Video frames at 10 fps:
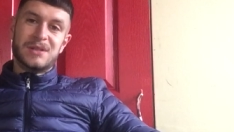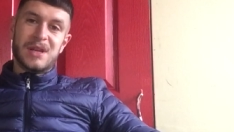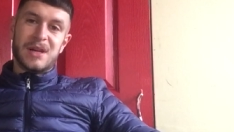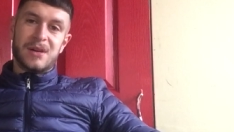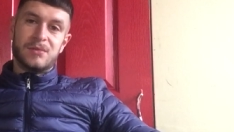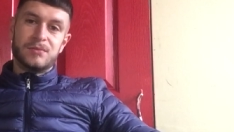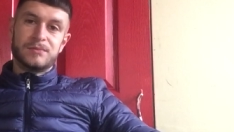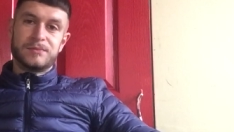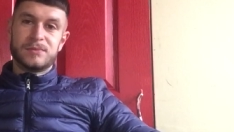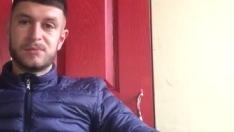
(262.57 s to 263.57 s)
Chill out,
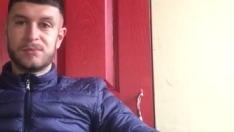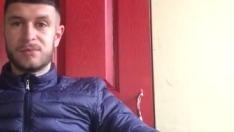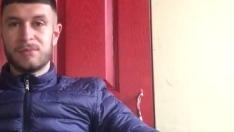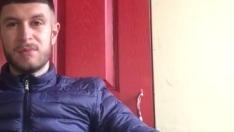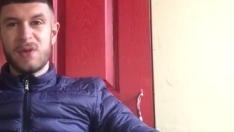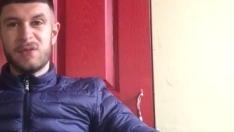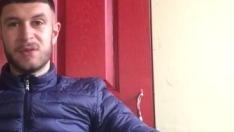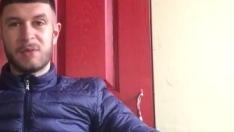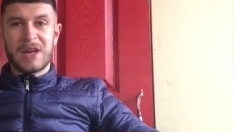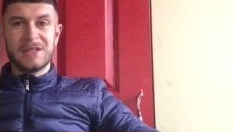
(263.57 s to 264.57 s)
move
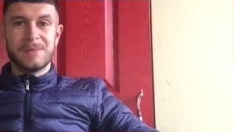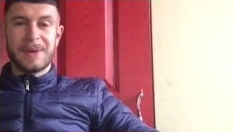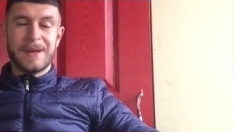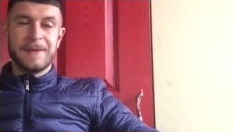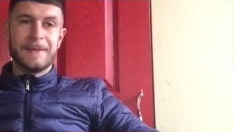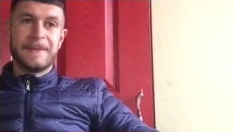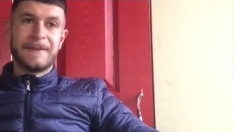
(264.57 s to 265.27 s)
the weights a bit.